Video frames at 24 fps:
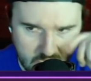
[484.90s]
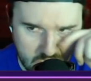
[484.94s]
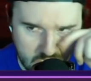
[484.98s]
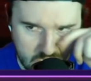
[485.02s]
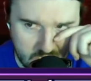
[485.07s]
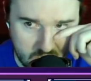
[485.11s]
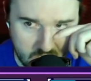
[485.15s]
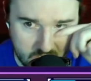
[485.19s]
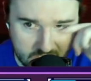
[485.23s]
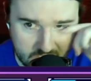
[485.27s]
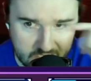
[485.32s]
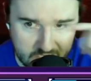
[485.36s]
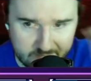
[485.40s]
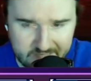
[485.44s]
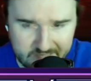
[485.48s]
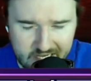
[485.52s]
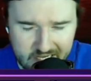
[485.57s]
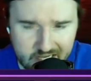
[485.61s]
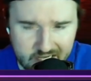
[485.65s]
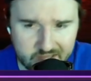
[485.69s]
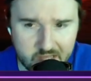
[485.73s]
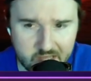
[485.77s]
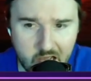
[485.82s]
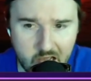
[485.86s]
Yeah, I'm
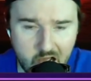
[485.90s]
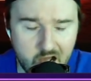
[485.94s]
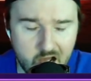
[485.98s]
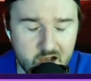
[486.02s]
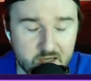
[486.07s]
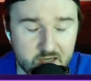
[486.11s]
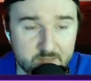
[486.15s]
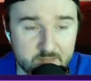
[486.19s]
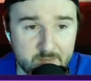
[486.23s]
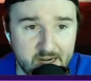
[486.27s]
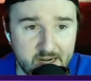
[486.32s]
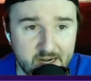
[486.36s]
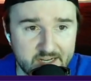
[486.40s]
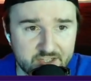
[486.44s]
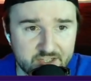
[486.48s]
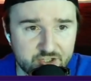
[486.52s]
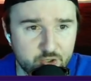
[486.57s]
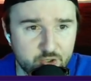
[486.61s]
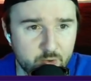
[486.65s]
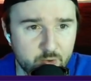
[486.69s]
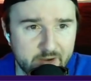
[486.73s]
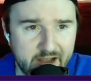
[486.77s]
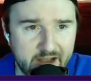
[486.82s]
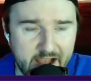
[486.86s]
taking the Hawks
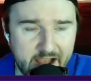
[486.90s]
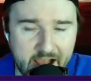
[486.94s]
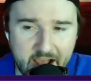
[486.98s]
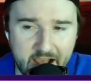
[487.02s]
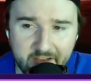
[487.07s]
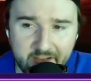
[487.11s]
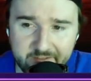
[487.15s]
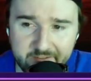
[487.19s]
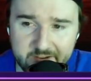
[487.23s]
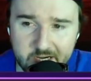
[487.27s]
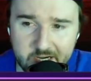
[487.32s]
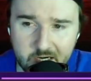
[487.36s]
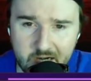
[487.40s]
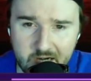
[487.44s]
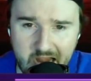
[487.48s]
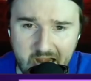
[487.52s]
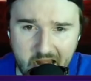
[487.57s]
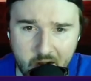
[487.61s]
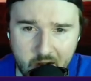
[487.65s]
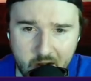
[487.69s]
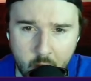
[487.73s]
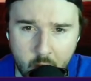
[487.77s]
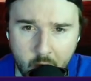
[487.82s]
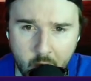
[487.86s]
-2.5 here at
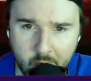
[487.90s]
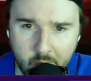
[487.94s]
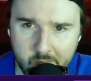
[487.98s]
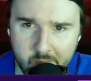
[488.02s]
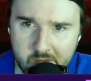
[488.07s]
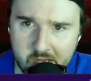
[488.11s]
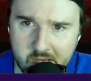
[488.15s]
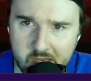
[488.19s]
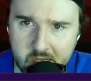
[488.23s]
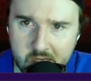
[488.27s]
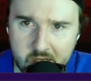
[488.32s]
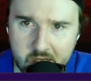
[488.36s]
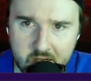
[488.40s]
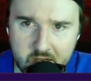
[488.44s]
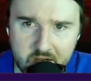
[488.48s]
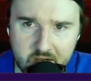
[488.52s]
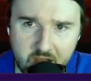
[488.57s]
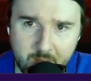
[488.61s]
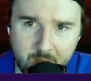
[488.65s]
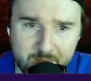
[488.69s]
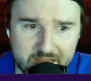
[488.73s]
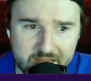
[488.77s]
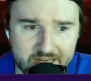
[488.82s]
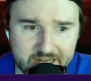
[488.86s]
home.
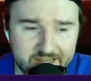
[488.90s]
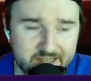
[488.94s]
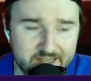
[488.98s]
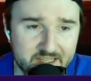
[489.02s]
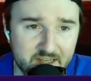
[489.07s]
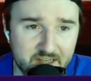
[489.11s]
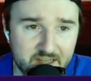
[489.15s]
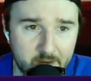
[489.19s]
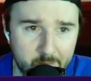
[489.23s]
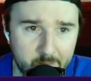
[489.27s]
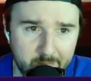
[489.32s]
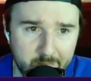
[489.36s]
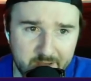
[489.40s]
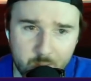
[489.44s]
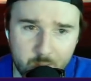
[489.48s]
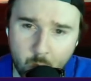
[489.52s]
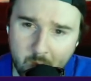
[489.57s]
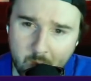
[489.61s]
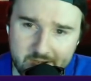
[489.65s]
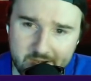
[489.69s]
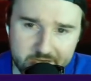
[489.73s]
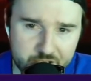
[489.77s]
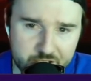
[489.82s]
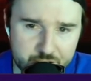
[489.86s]
Coming into this on a big
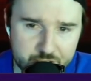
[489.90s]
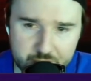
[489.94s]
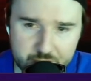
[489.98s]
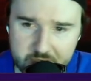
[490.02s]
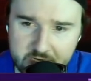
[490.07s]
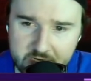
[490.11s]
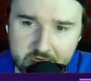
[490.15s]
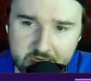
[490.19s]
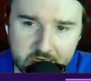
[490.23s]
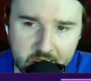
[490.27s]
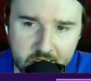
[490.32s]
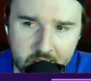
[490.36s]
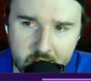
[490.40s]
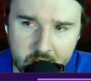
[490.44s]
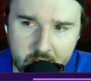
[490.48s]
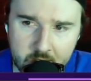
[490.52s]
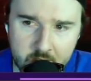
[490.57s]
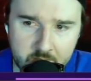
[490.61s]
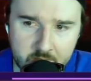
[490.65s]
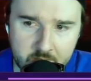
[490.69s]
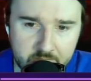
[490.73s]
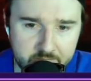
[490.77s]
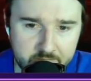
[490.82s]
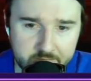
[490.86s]
winning streak.
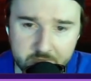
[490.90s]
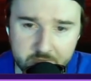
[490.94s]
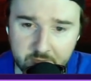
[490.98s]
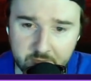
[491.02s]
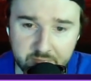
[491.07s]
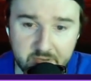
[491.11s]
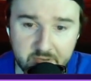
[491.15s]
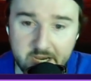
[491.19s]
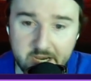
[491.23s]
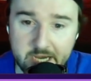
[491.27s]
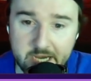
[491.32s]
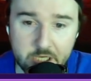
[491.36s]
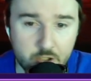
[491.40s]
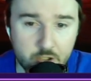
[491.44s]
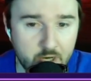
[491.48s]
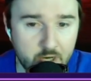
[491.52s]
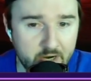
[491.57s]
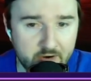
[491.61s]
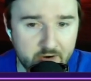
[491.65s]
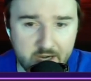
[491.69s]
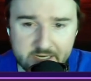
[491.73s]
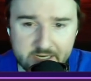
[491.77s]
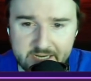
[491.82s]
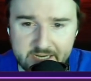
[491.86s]
They're playing great
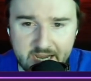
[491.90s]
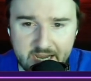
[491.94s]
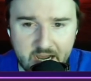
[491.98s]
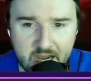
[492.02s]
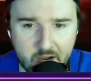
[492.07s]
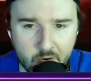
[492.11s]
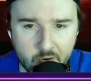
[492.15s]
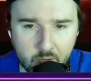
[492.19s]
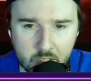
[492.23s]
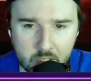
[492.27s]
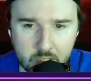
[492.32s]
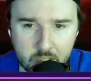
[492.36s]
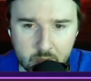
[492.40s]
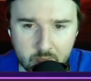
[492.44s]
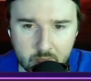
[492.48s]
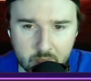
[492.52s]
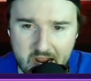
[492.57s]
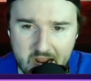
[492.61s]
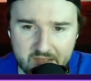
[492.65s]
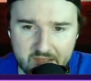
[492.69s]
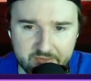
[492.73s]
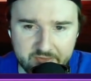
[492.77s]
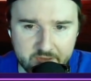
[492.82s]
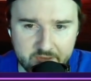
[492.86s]
right now.
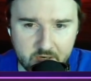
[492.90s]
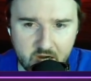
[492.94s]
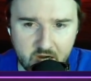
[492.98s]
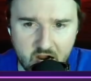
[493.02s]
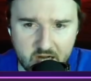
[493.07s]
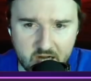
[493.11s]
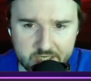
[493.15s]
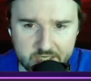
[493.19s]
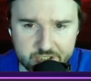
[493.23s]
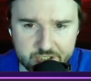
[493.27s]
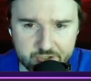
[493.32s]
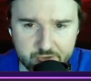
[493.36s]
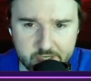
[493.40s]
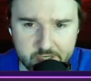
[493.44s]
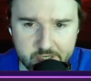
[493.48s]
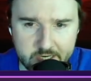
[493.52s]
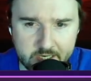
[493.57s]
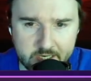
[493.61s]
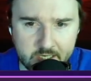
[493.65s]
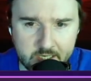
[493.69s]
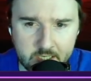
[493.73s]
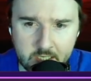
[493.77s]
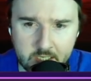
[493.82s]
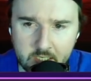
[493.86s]
Riding their hot
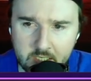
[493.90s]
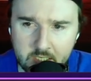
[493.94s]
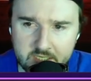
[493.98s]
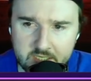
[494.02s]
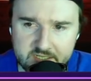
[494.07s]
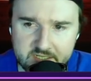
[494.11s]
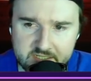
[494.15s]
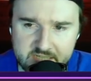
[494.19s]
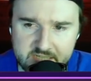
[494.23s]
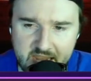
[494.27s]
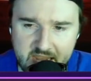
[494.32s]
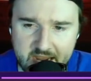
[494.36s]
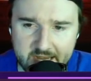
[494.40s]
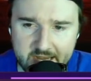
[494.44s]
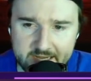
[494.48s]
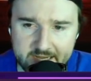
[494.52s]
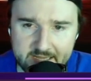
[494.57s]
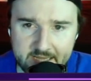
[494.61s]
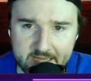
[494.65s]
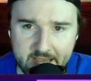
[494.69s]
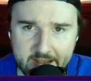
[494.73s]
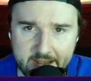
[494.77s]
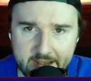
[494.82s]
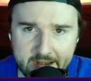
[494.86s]
streak. Taking
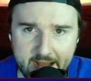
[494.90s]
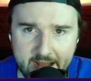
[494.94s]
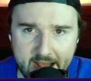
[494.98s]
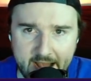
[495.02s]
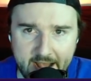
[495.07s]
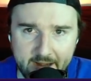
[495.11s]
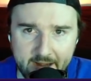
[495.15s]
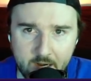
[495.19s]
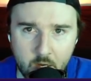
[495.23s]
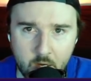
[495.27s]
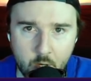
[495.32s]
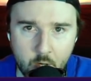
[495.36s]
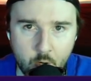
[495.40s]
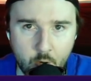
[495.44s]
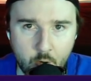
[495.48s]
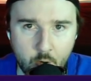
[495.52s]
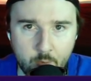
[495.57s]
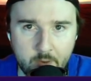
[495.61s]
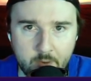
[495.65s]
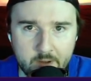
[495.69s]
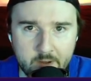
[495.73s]
Atlanta at home.